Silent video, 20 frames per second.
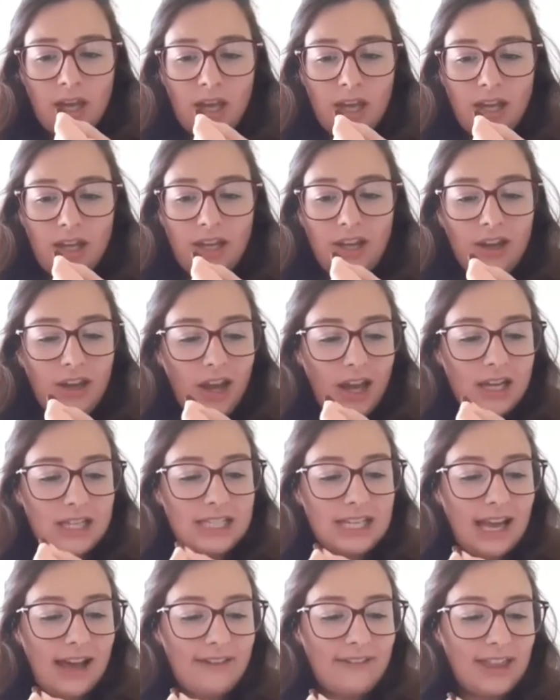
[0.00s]
You're going
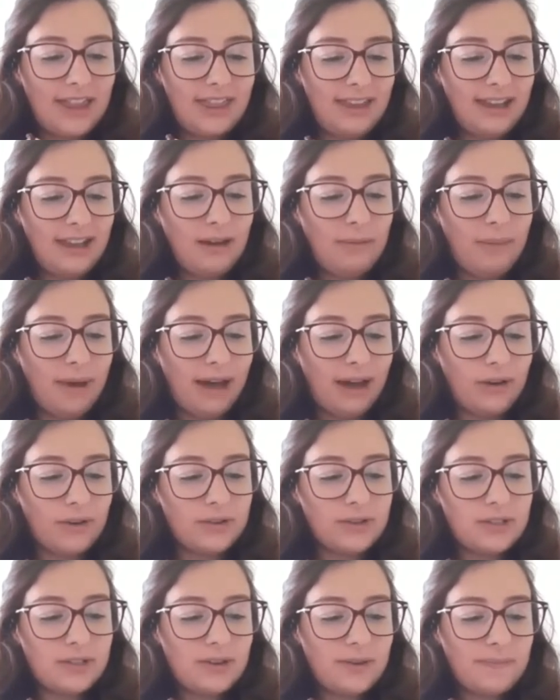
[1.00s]
to have a think
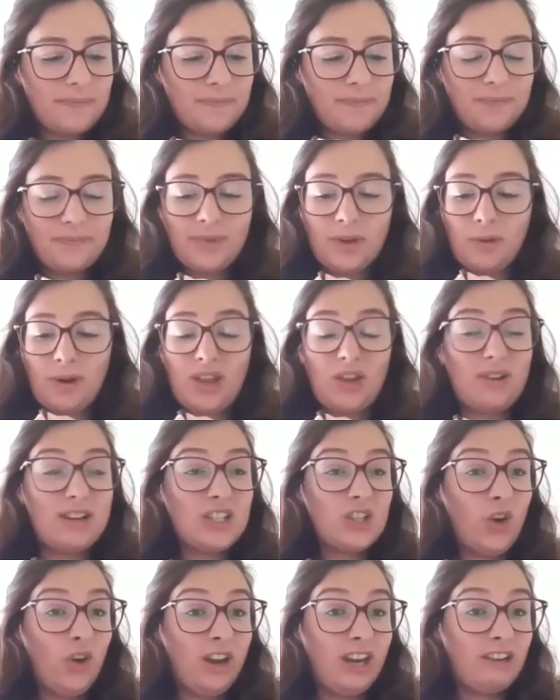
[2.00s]
about whether it's
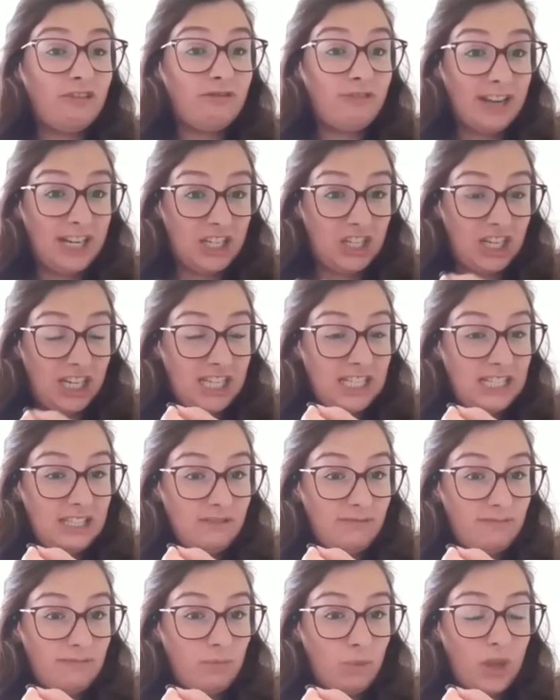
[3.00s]
got any ridges,
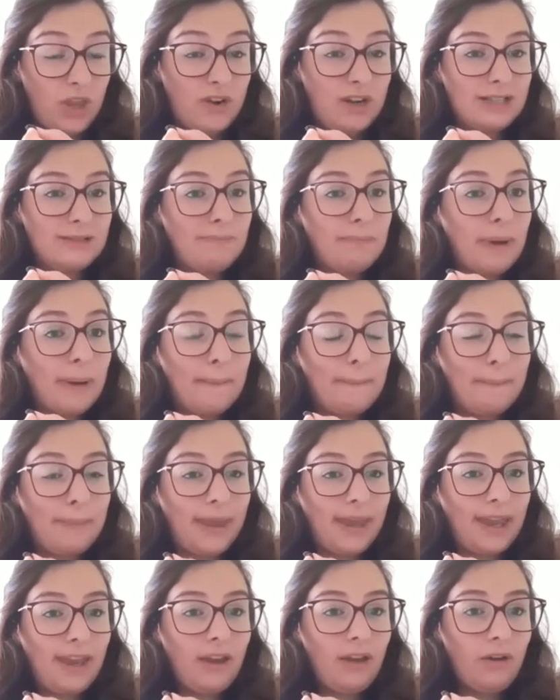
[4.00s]
whether it's
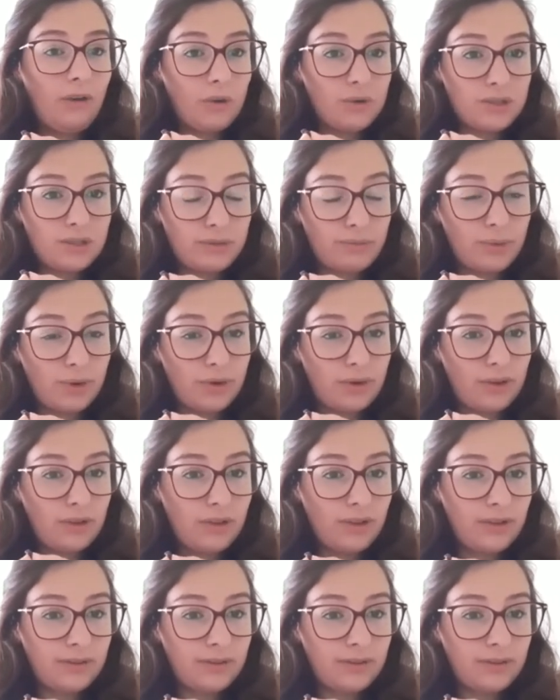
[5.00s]
bumpy or smooth.